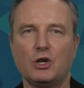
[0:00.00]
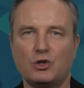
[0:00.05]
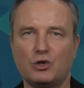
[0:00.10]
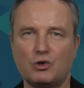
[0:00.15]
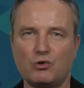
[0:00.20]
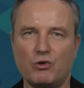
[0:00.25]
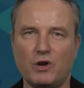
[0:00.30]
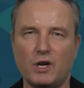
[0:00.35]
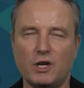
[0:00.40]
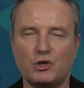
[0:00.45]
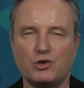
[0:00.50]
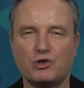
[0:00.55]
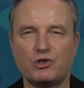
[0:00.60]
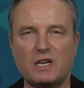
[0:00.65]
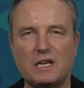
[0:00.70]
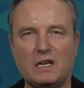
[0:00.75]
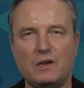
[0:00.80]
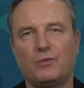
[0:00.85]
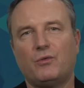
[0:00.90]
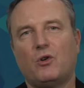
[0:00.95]
to
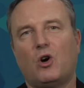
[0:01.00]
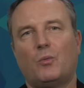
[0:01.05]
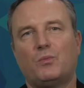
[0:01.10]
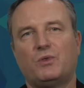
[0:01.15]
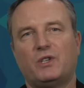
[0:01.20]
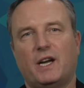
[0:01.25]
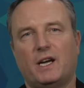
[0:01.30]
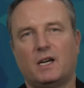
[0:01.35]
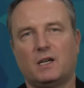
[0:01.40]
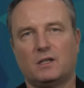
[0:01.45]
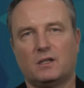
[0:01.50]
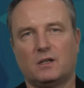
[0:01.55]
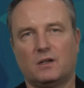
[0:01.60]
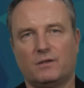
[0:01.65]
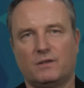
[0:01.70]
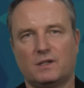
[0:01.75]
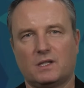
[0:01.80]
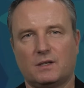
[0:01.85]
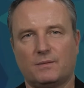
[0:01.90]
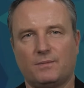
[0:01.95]
achieve
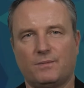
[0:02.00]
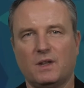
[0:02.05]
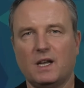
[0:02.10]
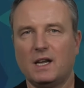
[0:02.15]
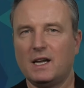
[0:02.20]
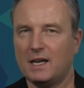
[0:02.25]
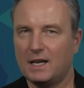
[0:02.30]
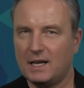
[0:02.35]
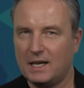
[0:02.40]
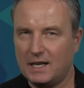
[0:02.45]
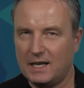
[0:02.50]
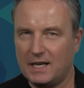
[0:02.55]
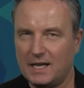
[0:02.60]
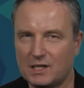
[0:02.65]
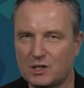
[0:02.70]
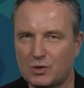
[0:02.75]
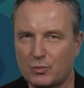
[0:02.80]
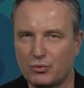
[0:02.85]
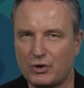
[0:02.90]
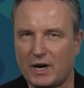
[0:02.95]
objectives.
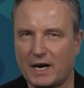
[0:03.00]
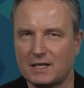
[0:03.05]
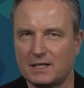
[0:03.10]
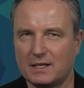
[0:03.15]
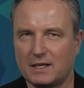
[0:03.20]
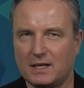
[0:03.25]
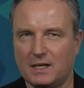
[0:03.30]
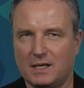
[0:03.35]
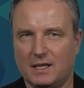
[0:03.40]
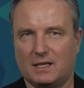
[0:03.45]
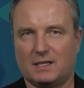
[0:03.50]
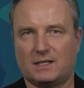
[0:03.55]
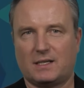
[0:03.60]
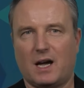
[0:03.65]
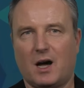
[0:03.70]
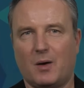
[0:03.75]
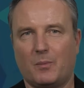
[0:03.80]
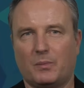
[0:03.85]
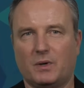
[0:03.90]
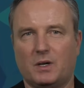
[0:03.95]
Here's a practical
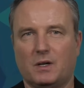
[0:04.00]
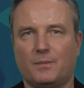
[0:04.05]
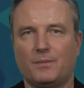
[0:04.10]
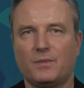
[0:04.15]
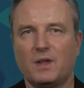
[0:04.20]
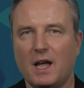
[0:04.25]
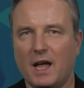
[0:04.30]
example.